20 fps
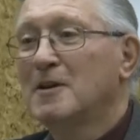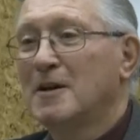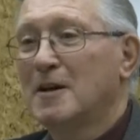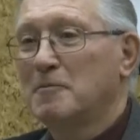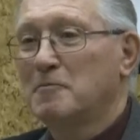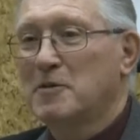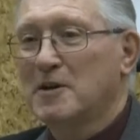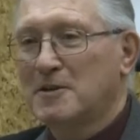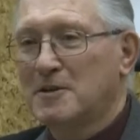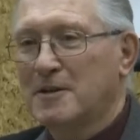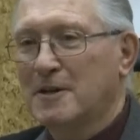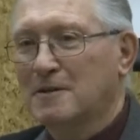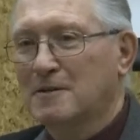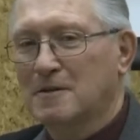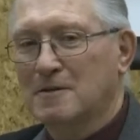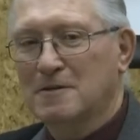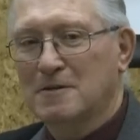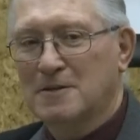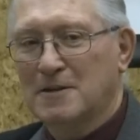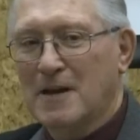in
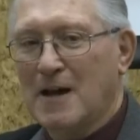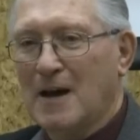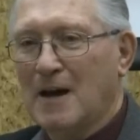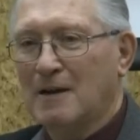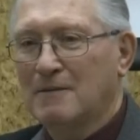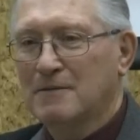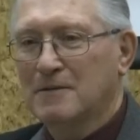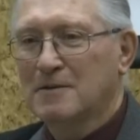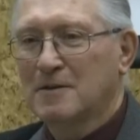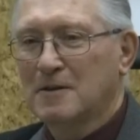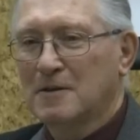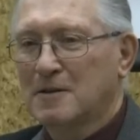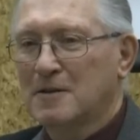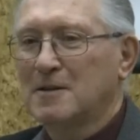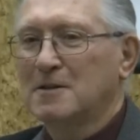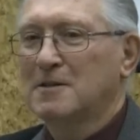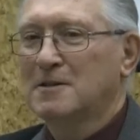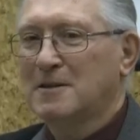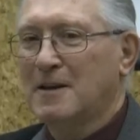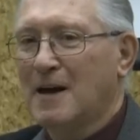particular staff,
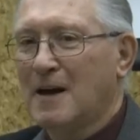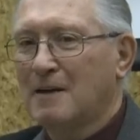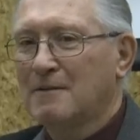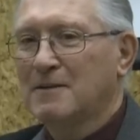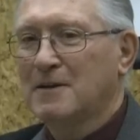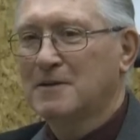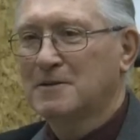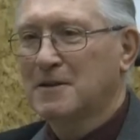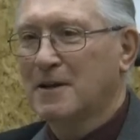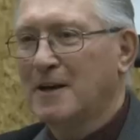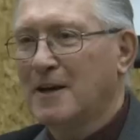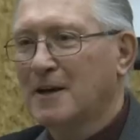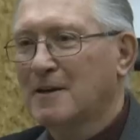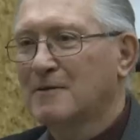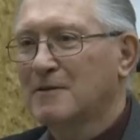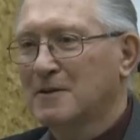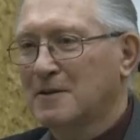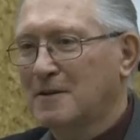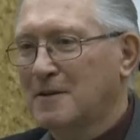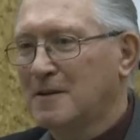because staff has a
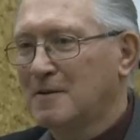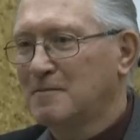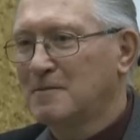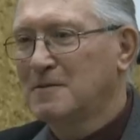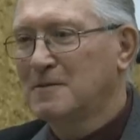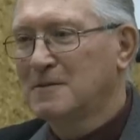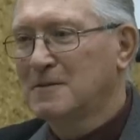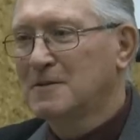heck of a time